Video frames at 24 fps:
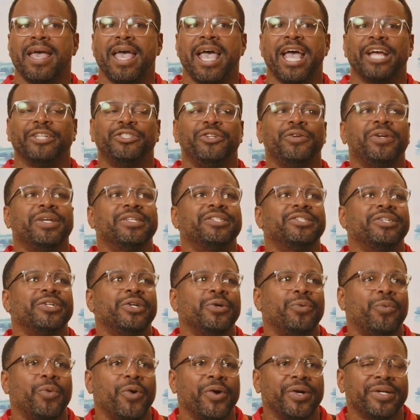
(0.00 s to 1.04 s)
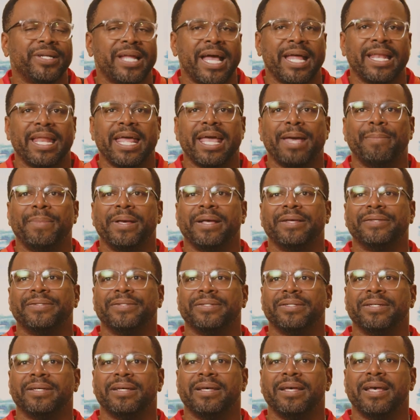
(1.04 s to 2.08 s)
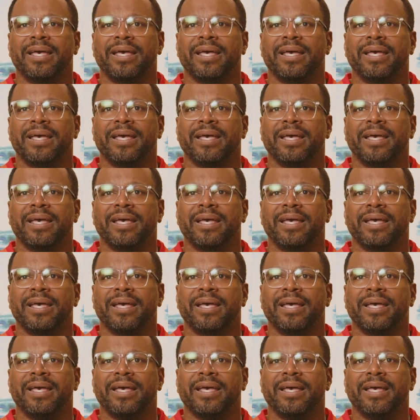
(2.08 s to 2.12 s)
as you consider work dynamics,